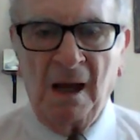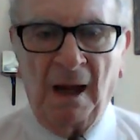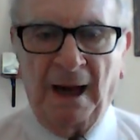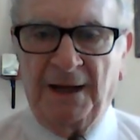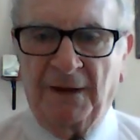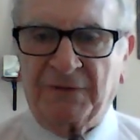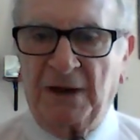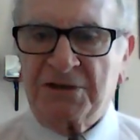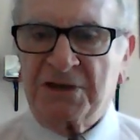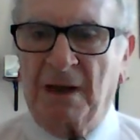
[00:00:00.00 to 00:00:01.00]
And if
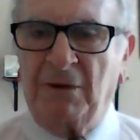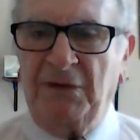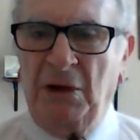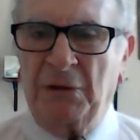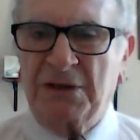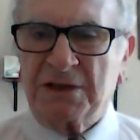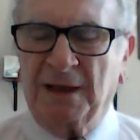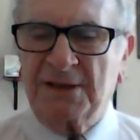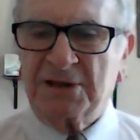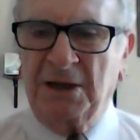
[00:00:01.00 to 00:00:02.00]
there's some of you that's
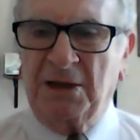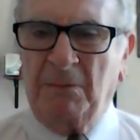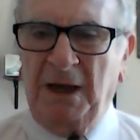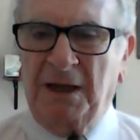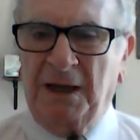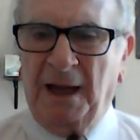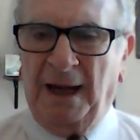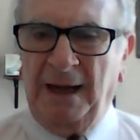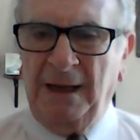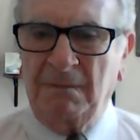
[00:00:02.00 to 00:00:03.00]
listening to me today